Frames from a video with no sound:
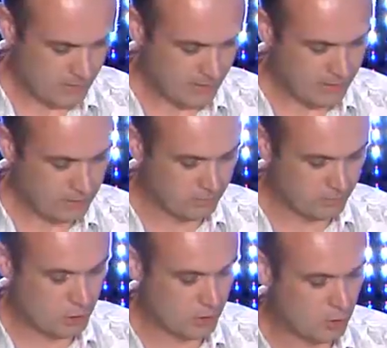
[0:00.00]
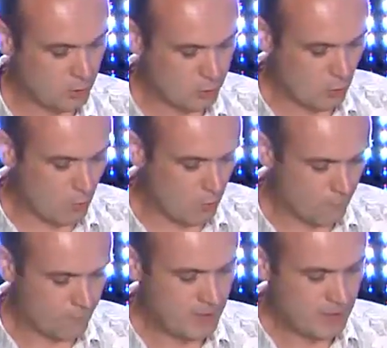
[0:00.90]
in charge
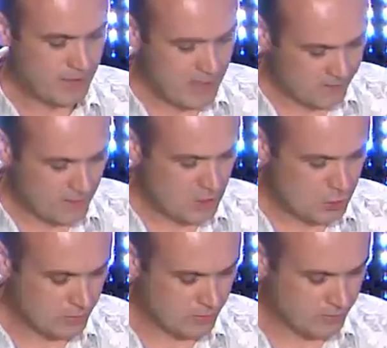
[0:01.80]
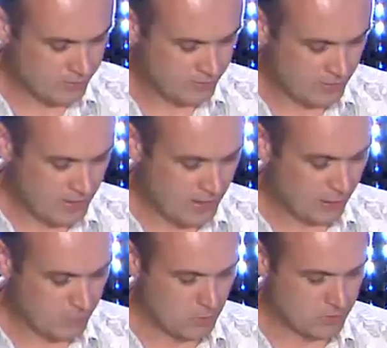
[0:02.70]
of innovations
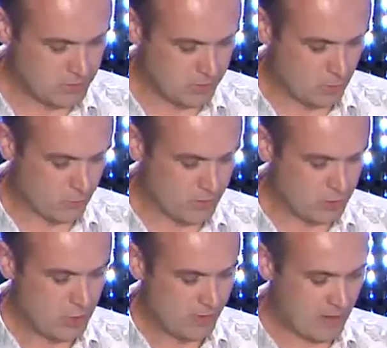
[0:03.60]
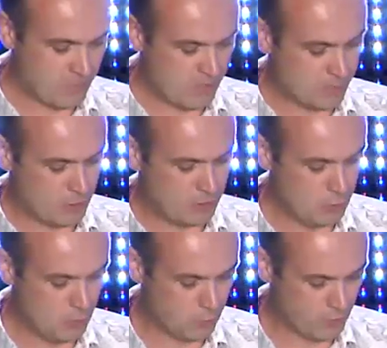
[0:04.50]
and communities at Orange. That means putting
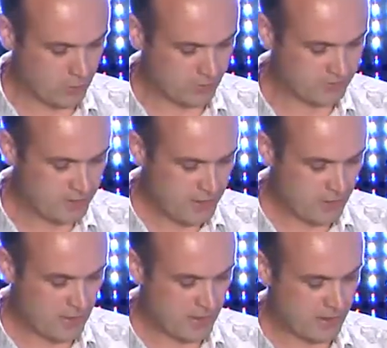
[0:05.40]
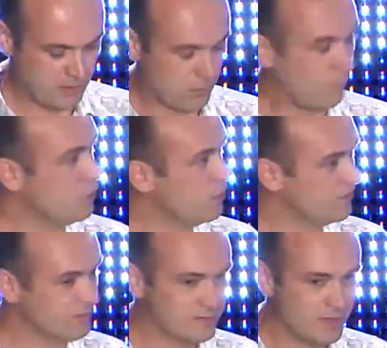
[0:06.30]
new products in the hands of
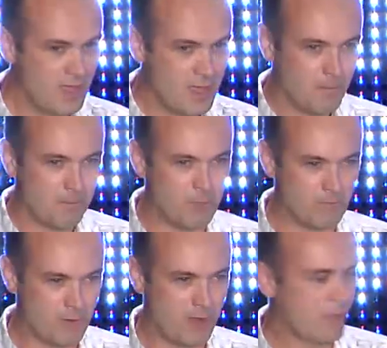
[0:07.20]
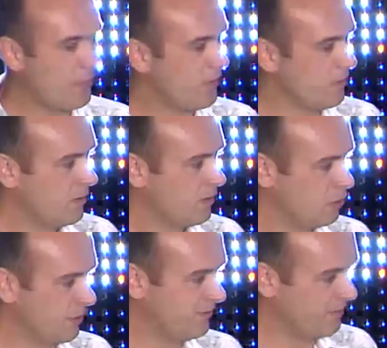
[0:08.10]
users. But rather than
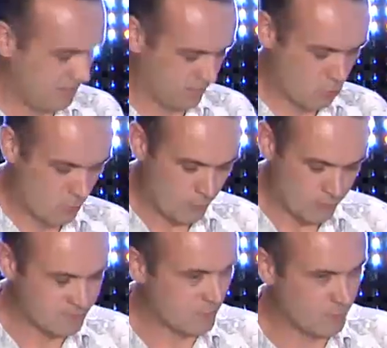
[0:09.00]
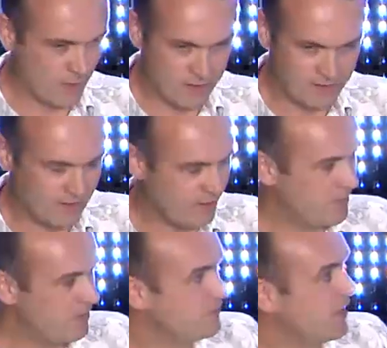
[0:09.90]
just see the corporate stuff, I did a little
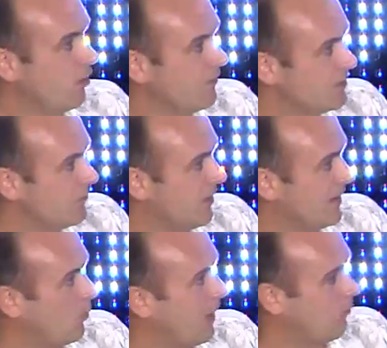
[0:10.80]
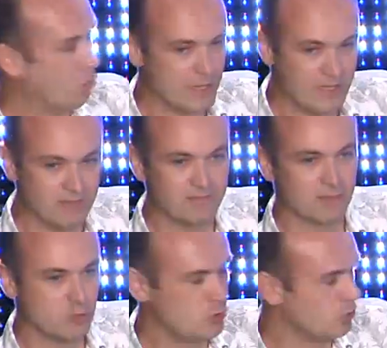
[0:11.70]
bit of delving to find out what his
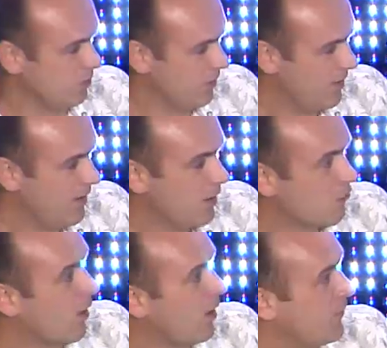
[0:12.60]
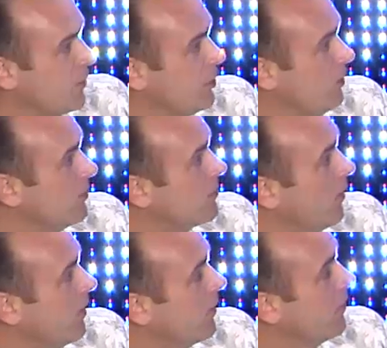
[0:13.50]
social graph actually looks
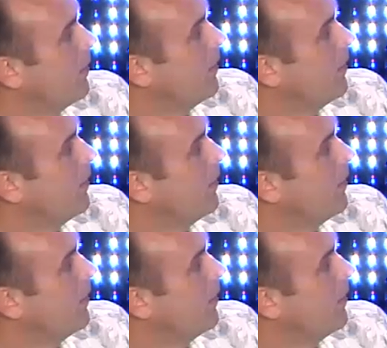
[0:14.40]
like.